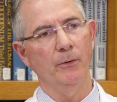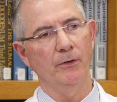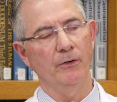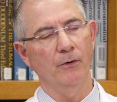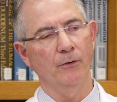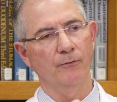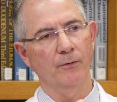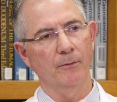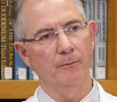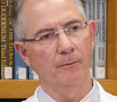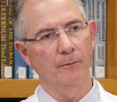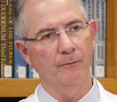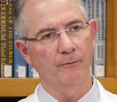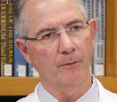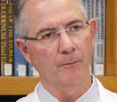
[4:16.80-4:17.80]
we can go
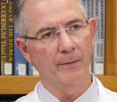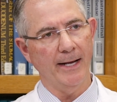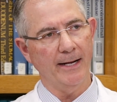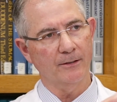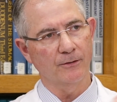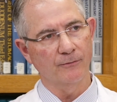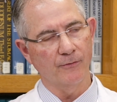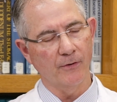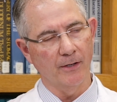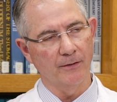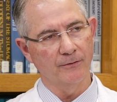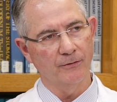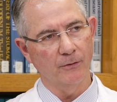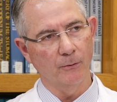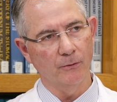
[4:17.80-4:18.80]
from, from back to
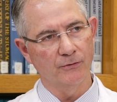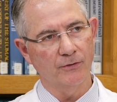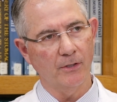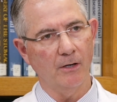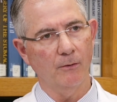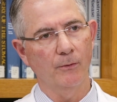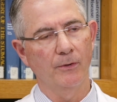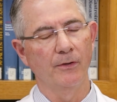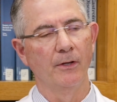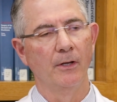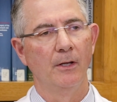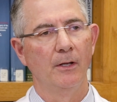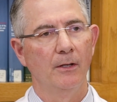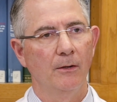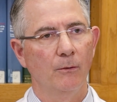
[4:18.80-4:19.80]
front. So we'll start with,
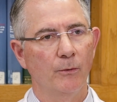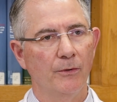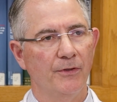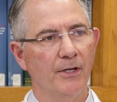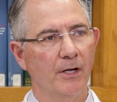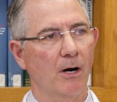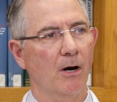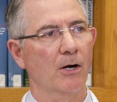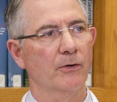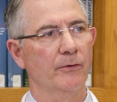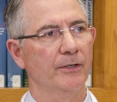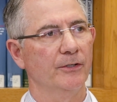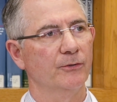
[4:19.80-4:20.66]
with the artery.